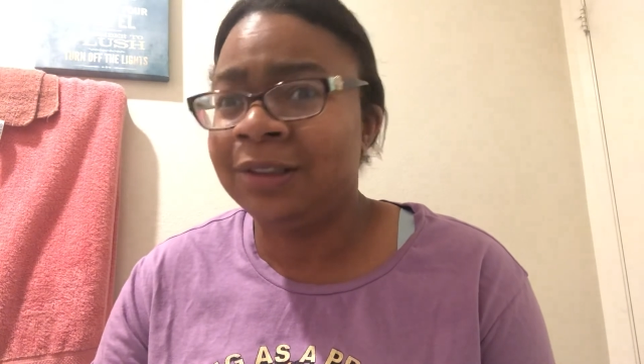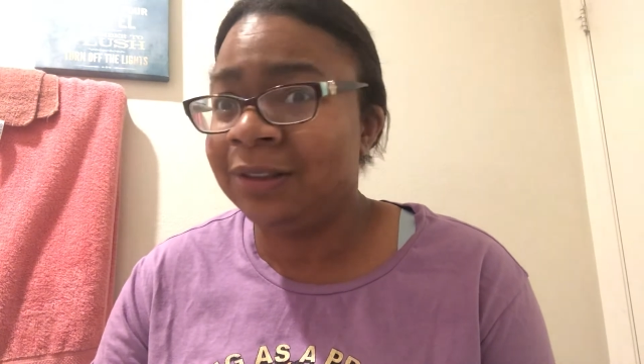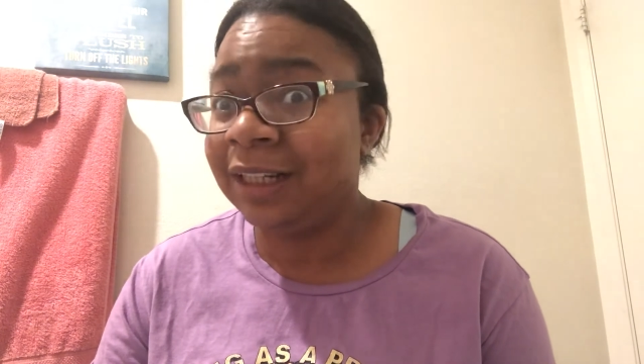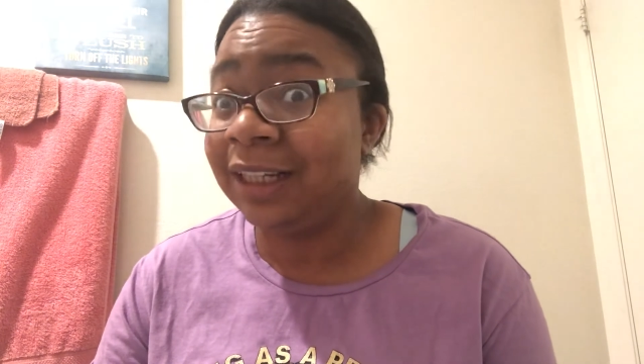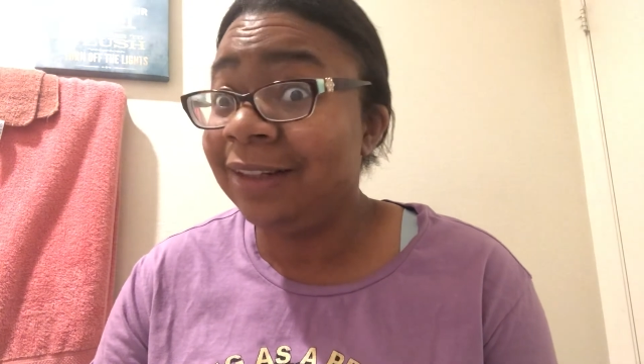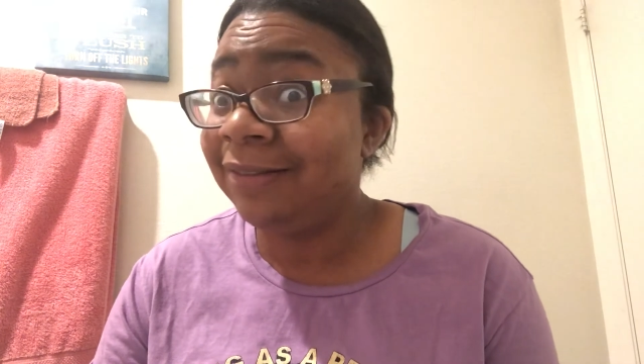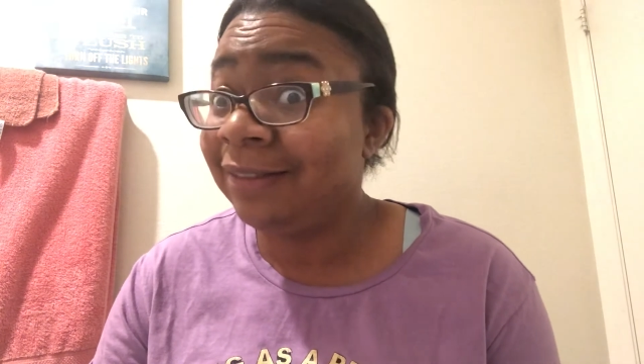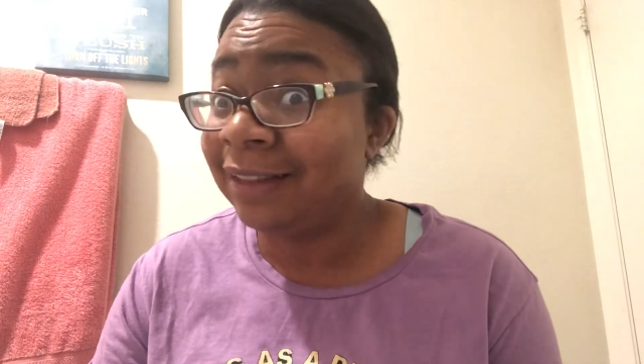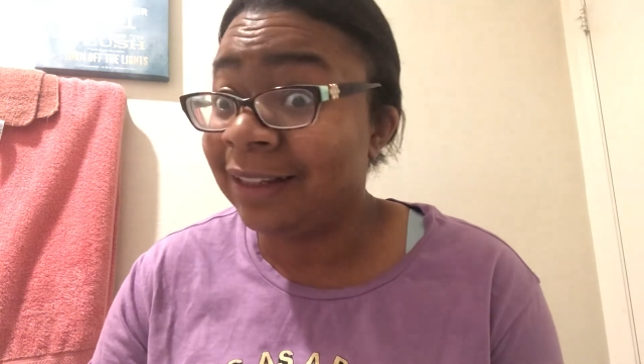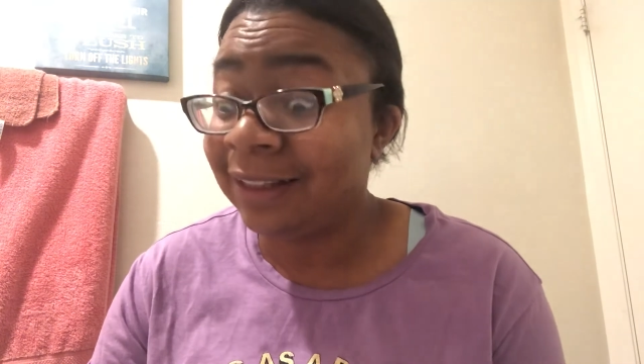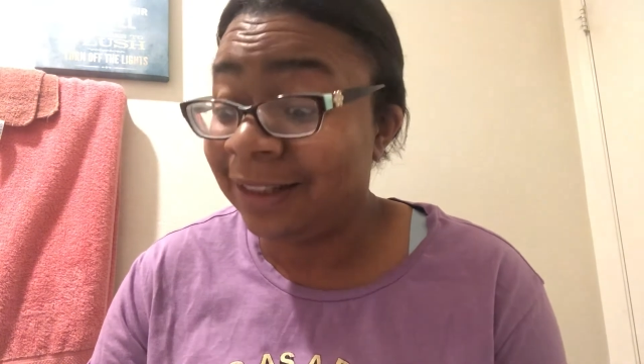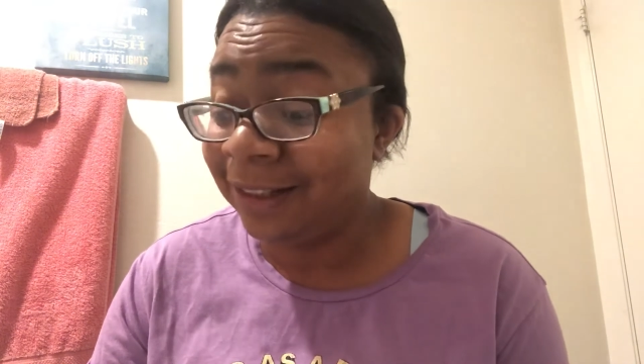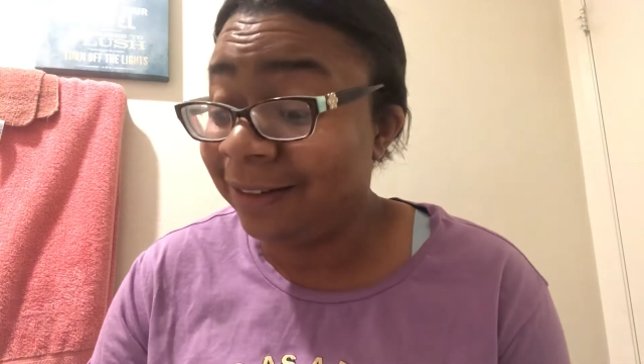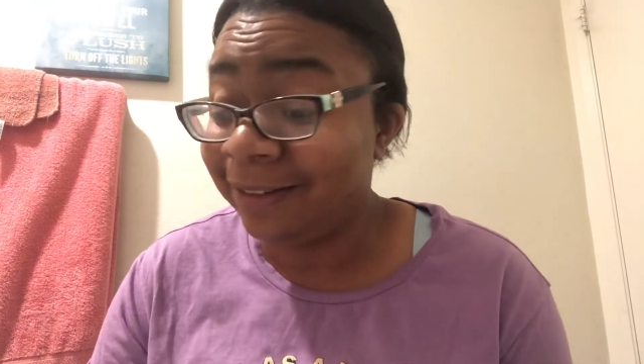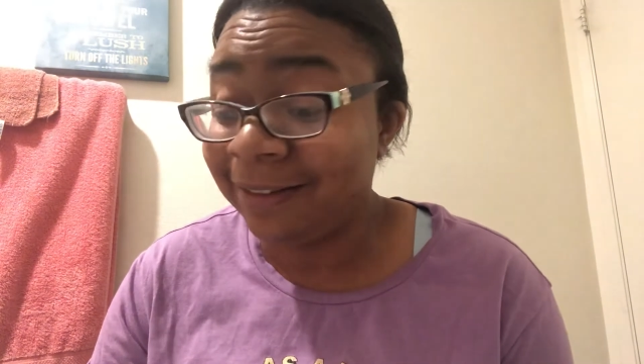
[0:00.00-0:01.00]
like you,
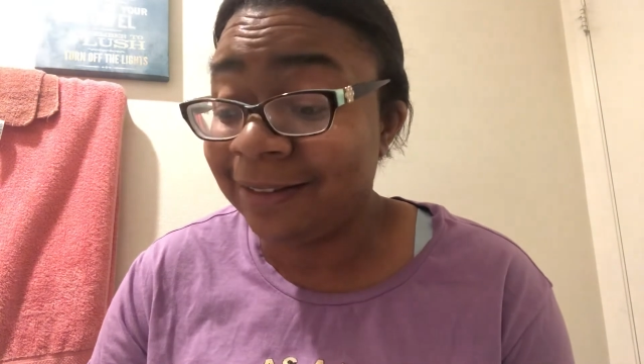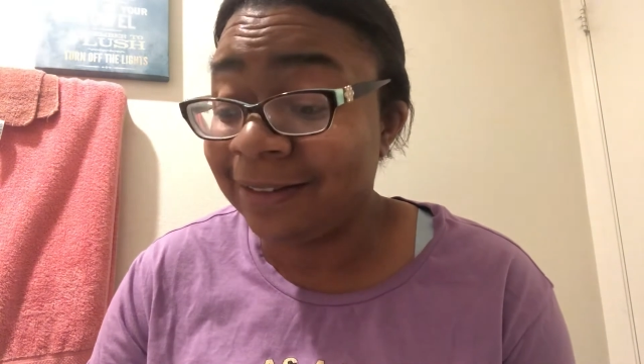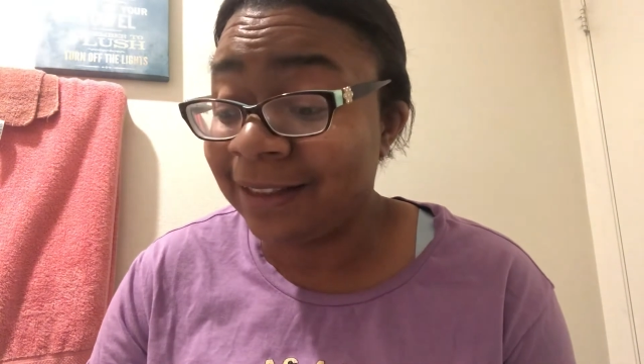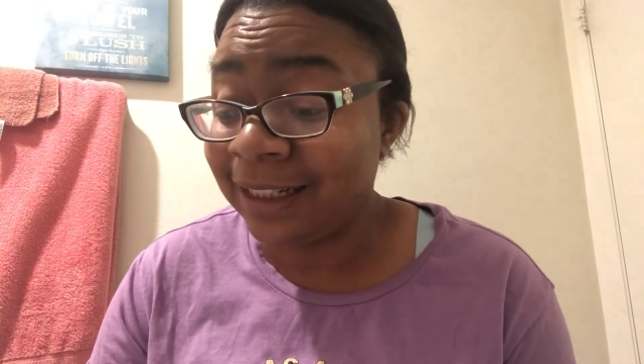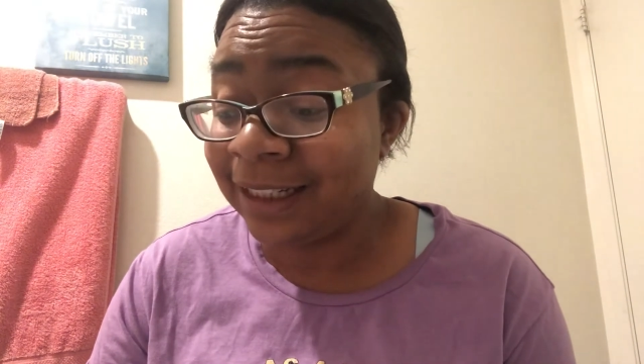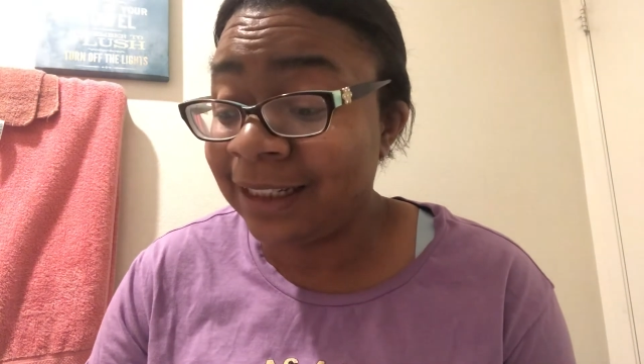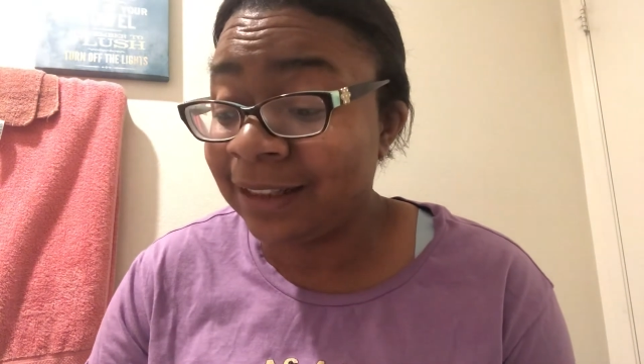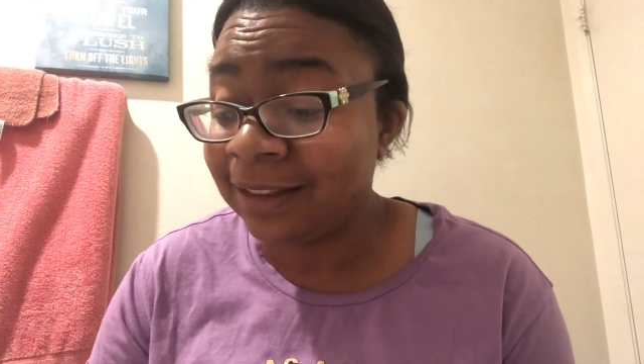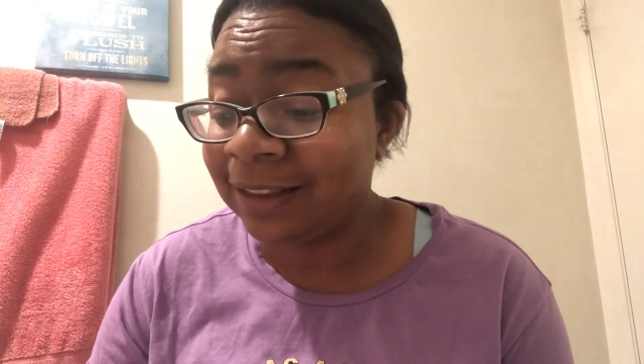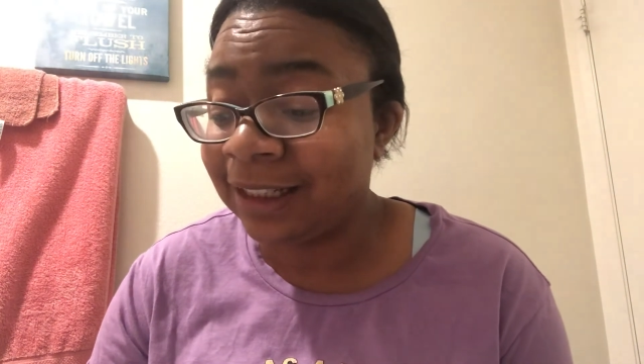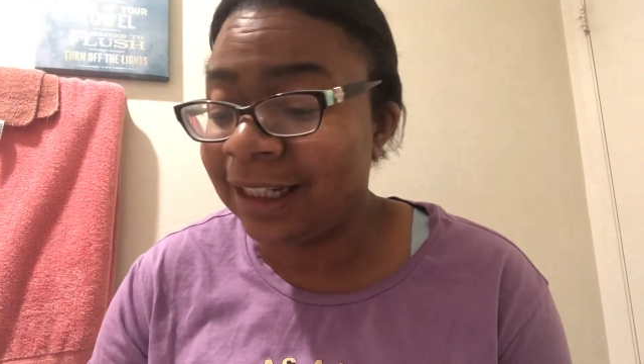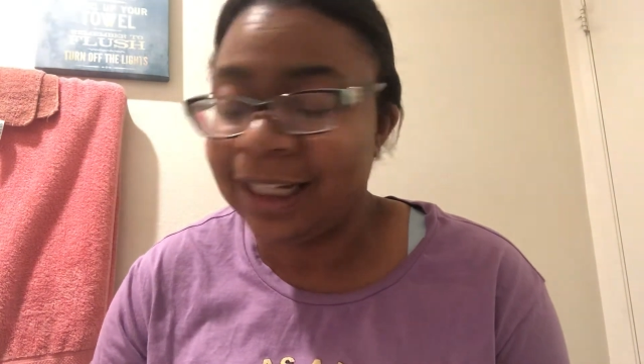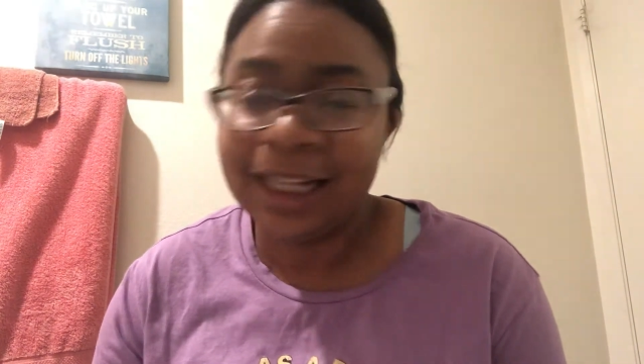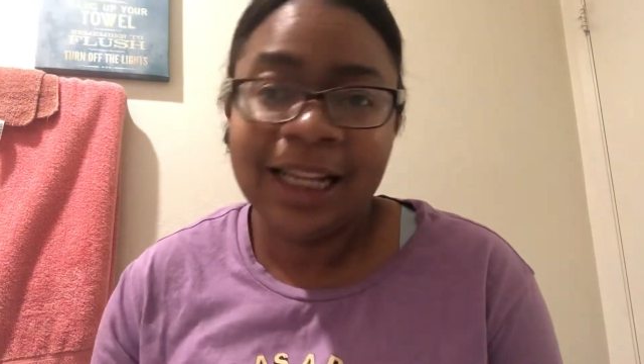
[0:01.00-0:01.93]
you little nasty.